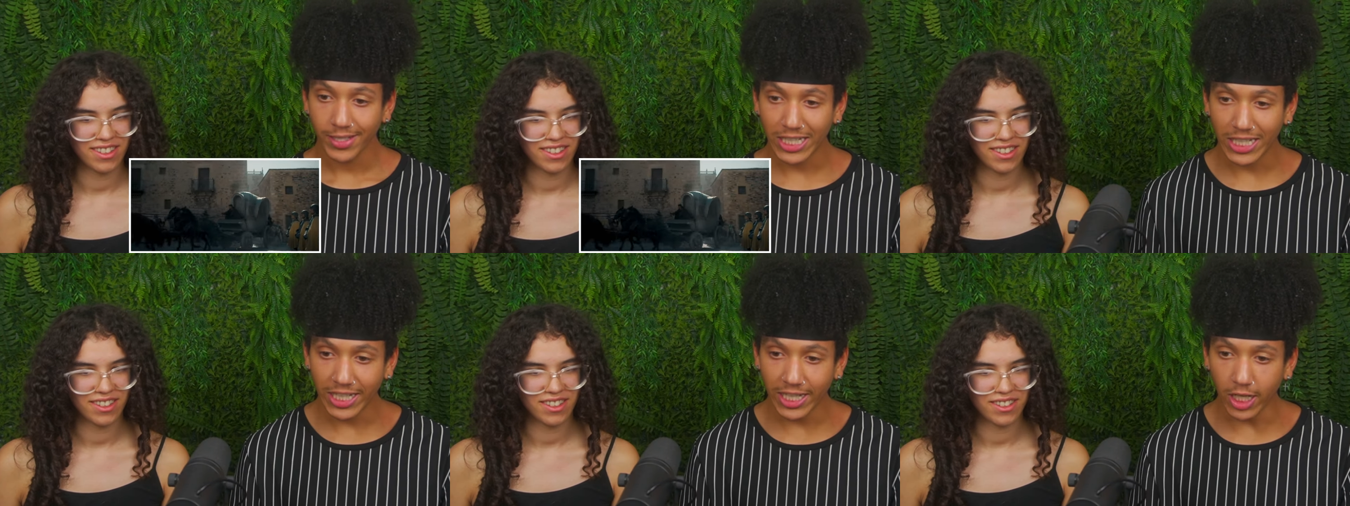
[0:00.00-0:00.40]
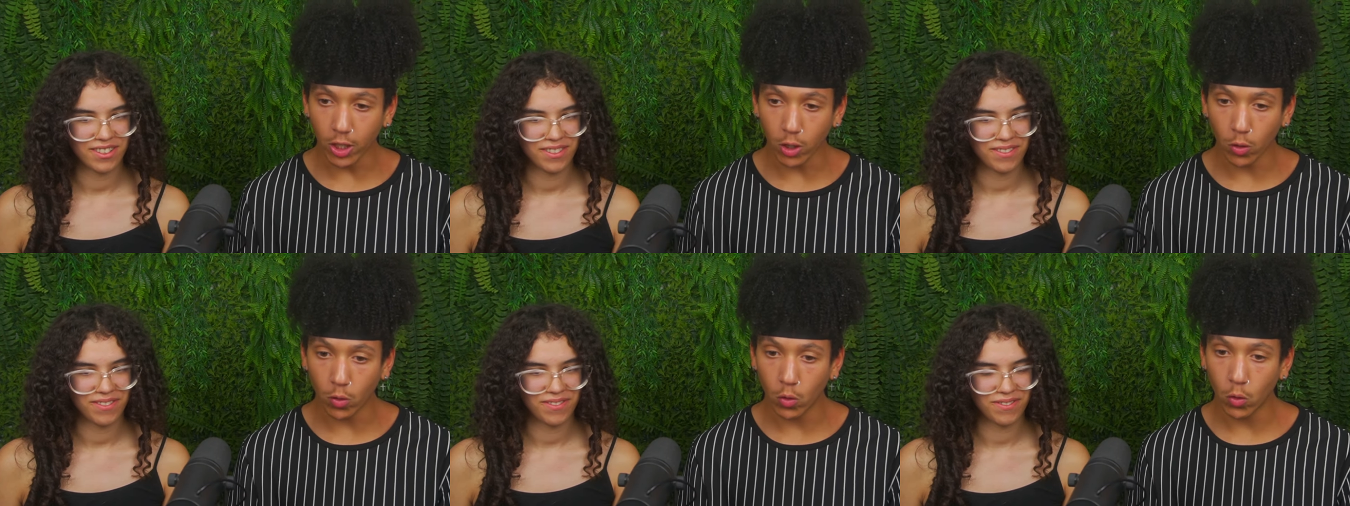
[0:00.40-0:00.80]

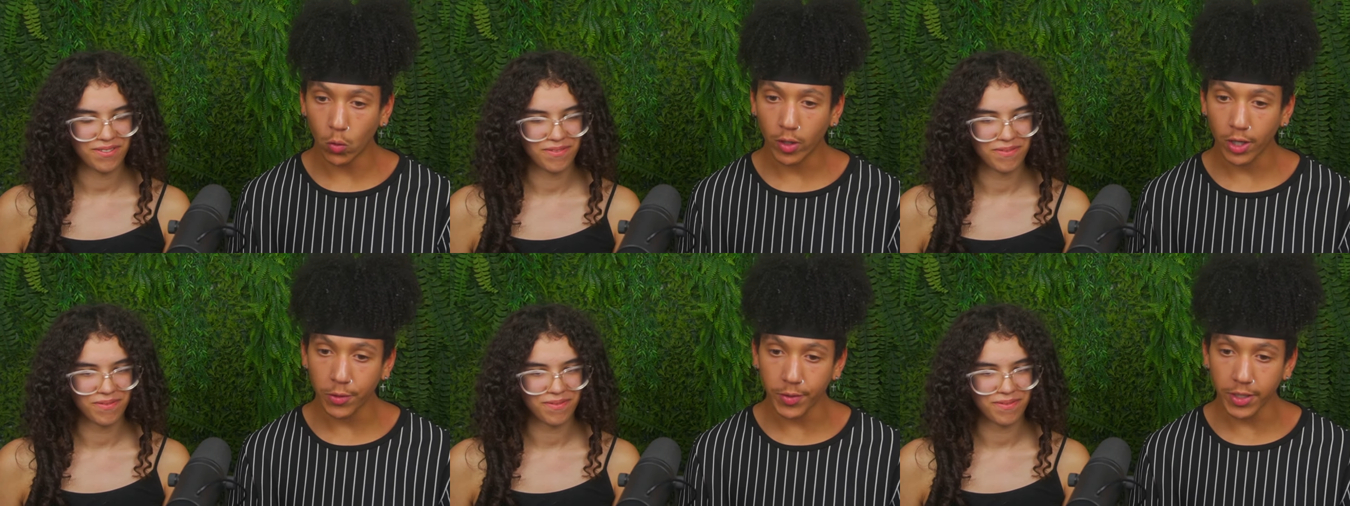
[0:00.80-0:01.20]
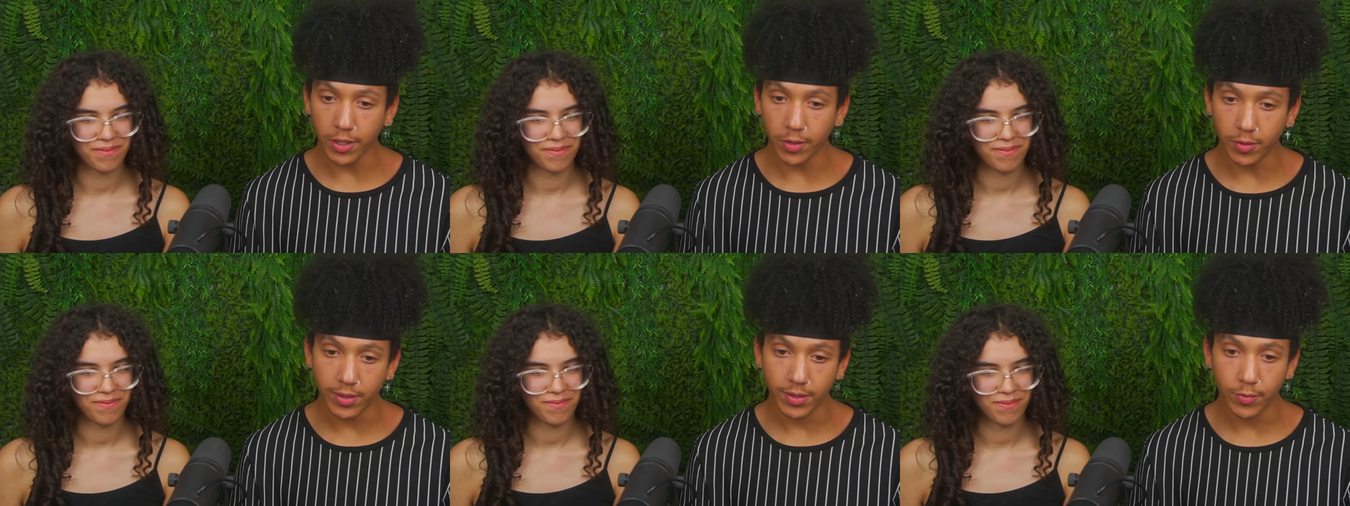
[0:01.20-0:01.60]
Speaker 1: Yeah, where are we
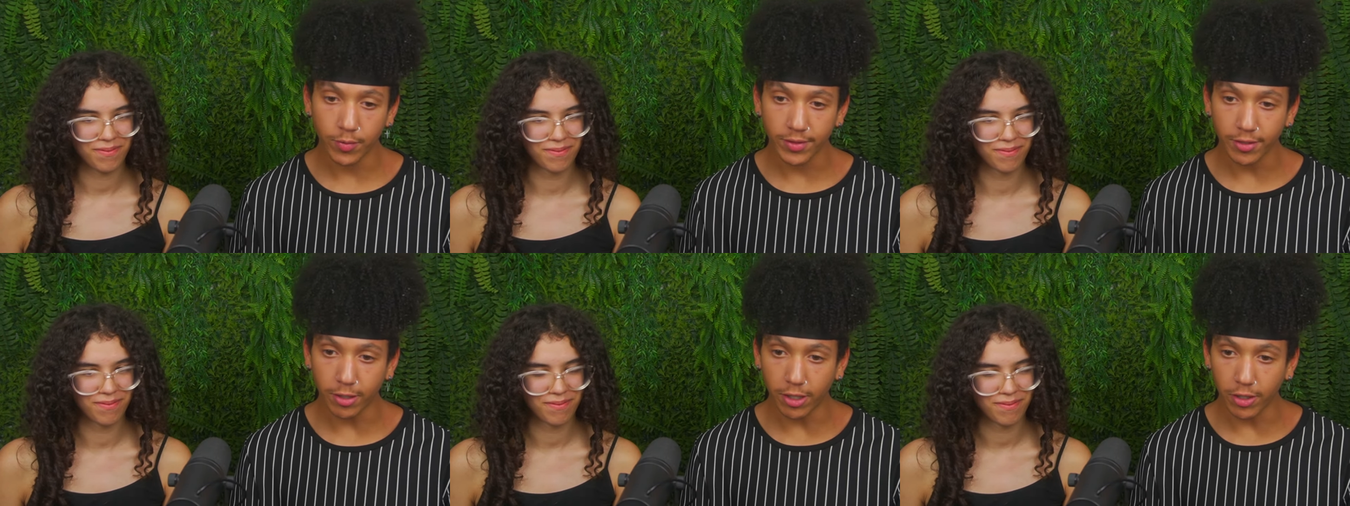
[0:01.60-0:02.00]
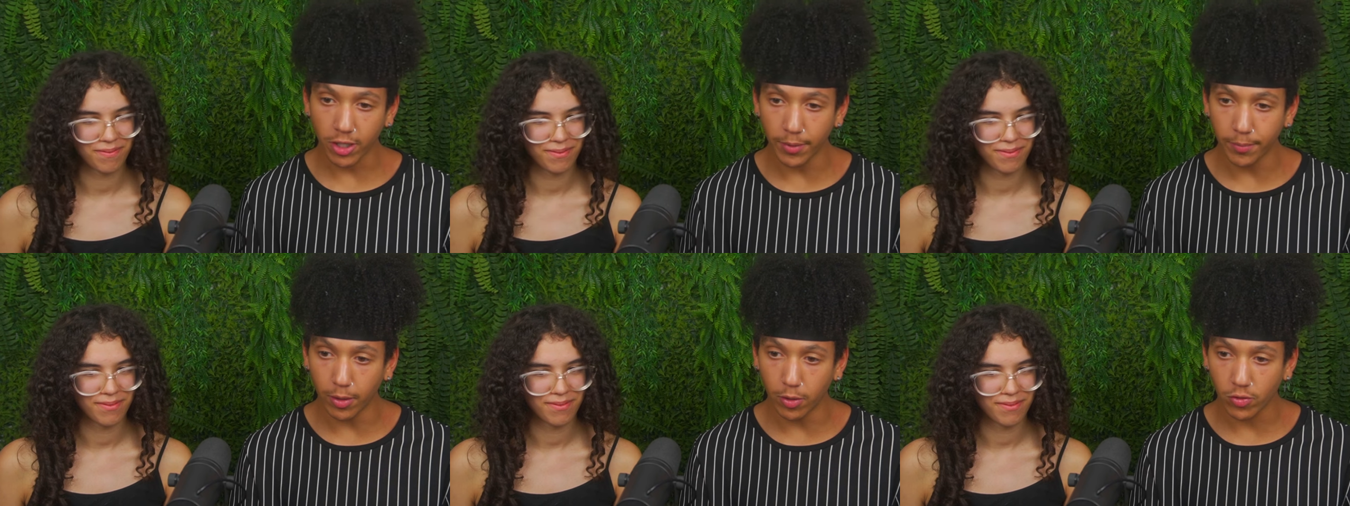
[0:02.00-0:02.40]
going? What's all the
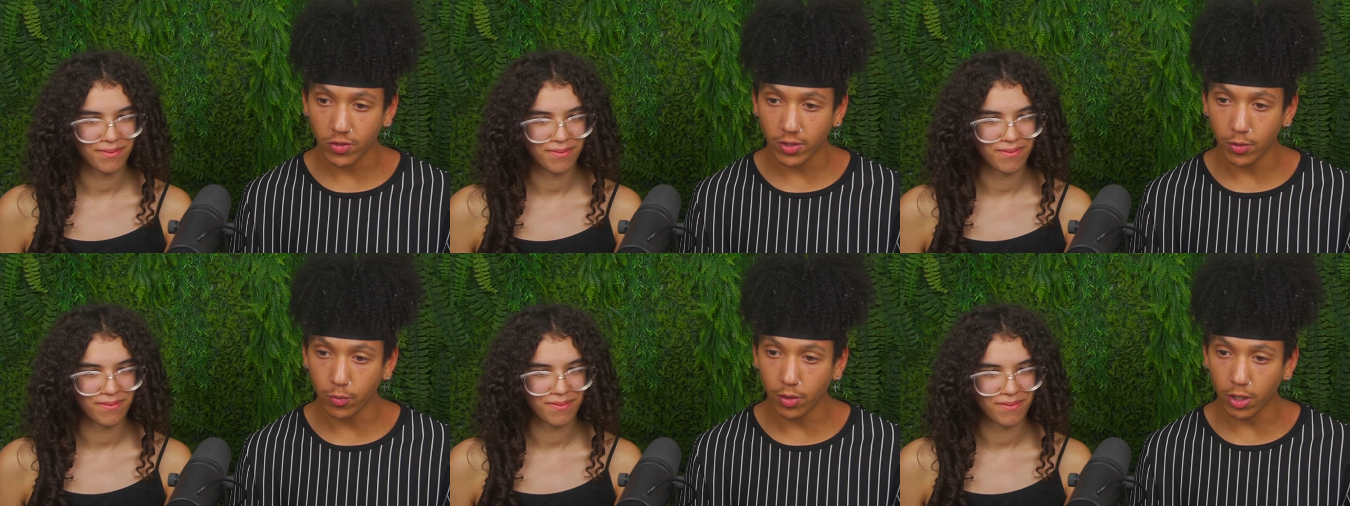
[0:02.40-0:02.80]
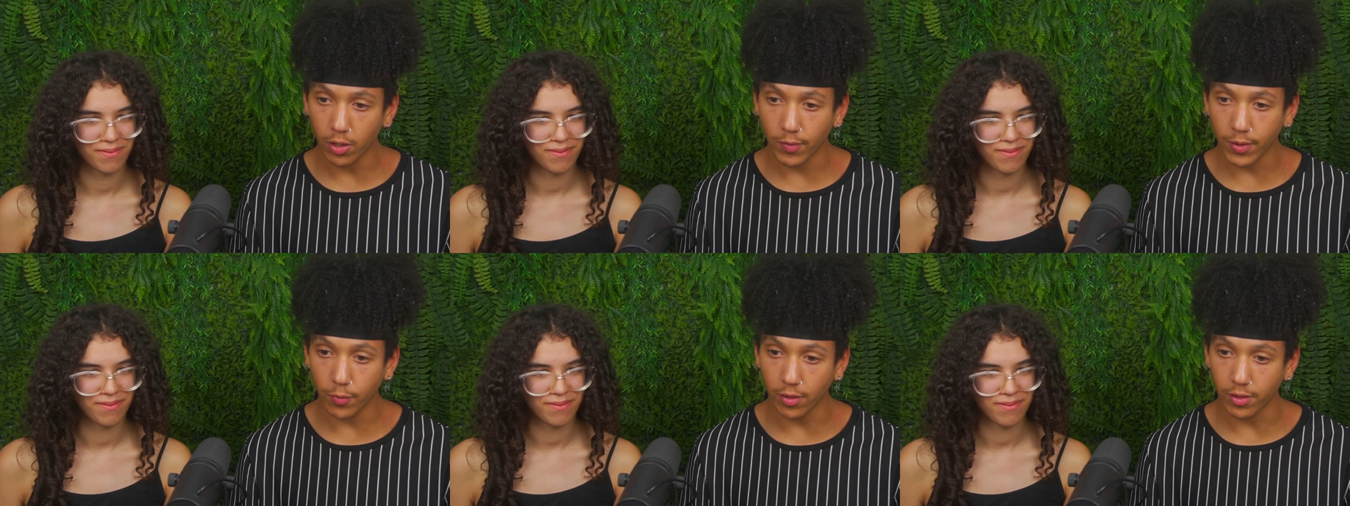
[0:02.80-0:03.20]
commotion? Where
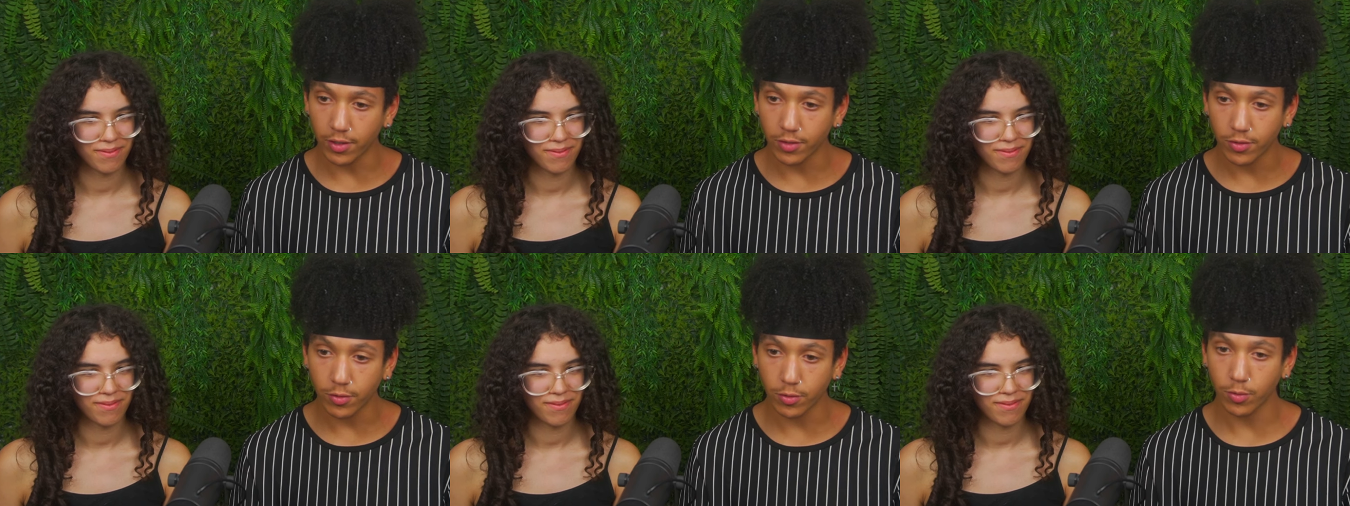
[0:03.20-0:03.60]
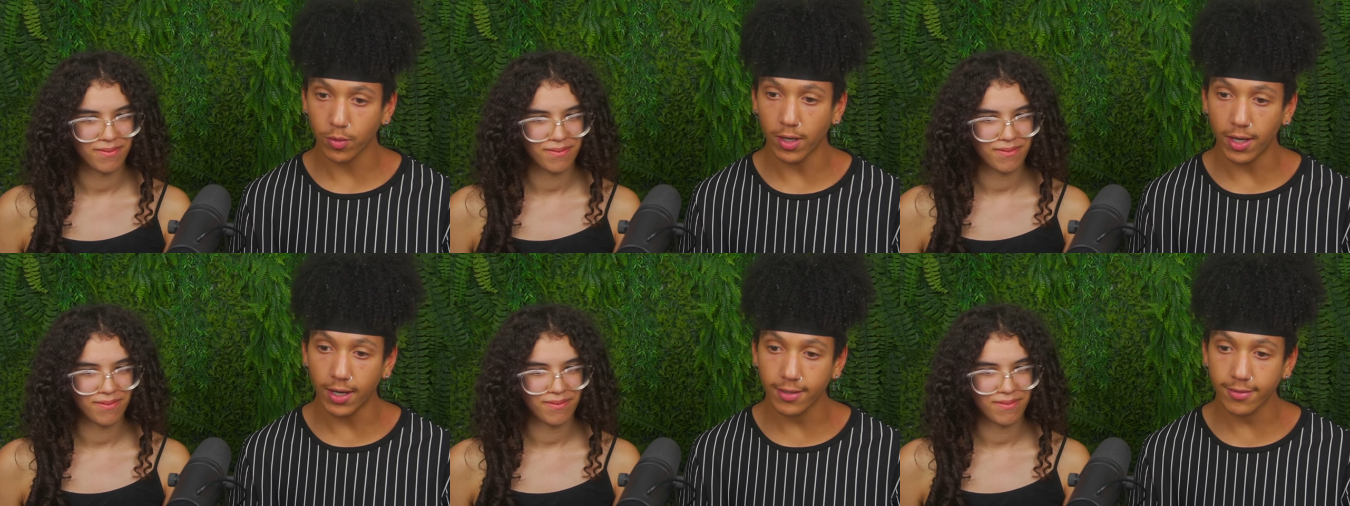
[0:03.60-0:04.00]
are we running to?
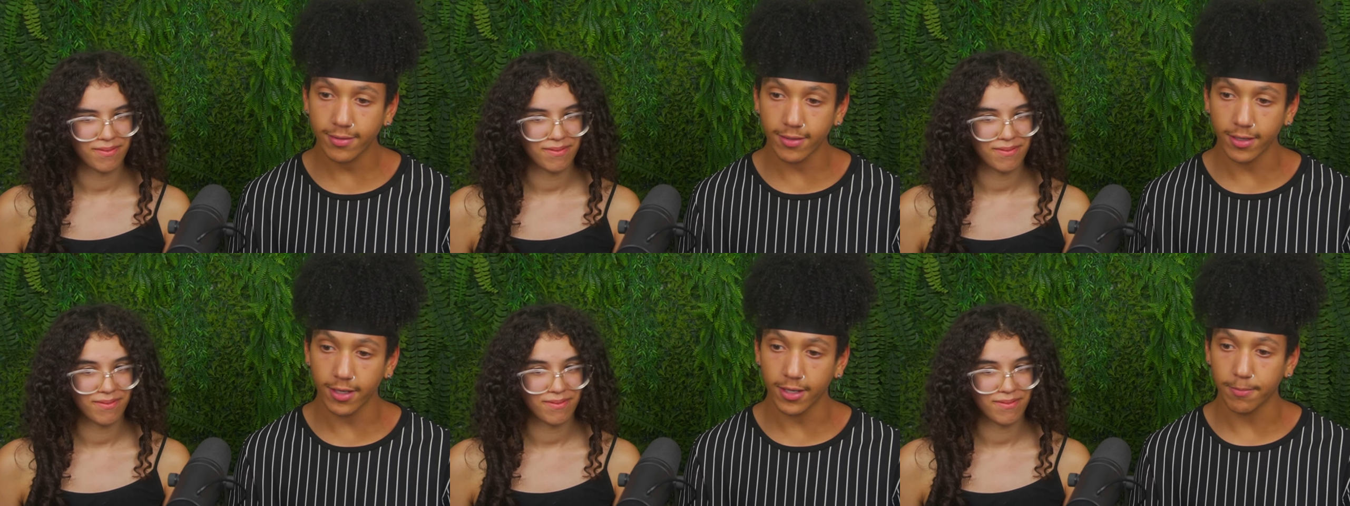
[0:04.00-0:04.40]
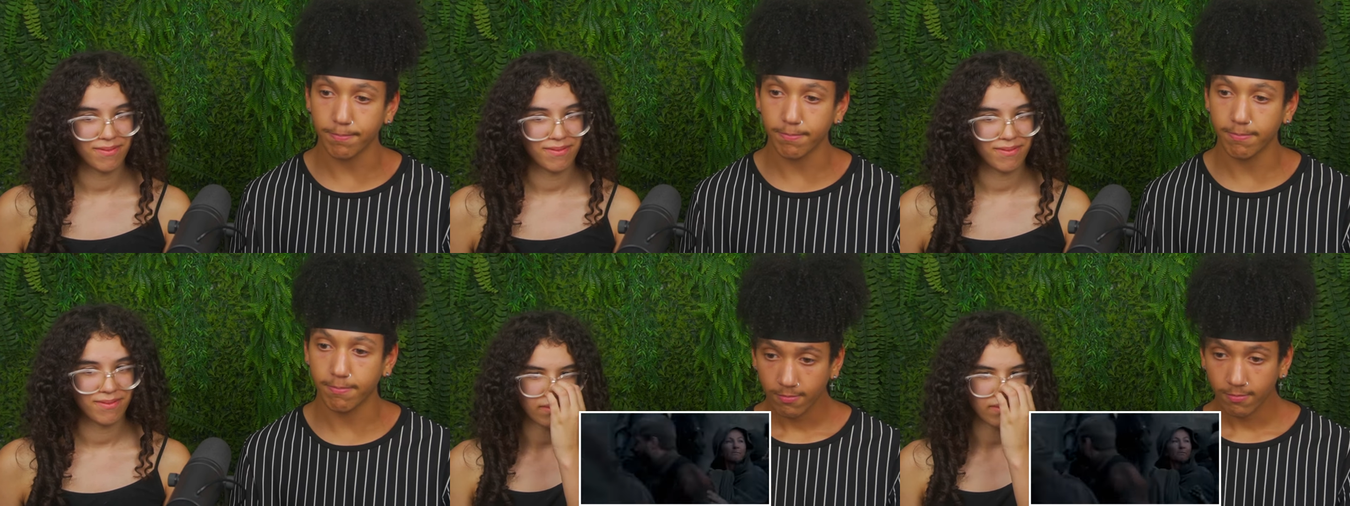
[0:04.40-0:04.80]
Ah,
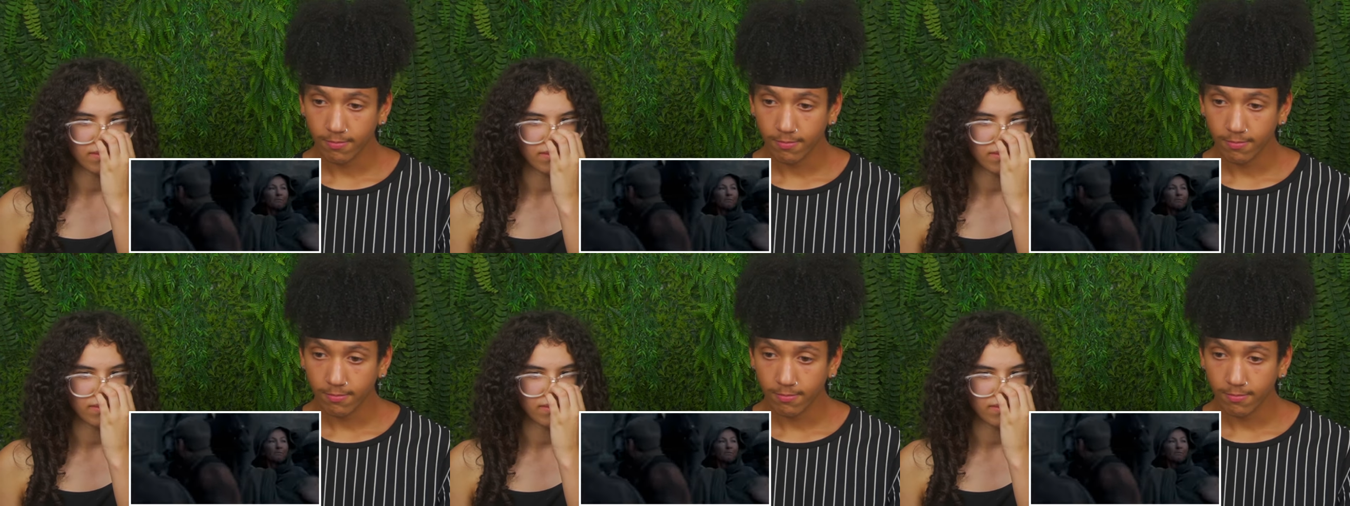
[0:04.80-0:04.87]
snap.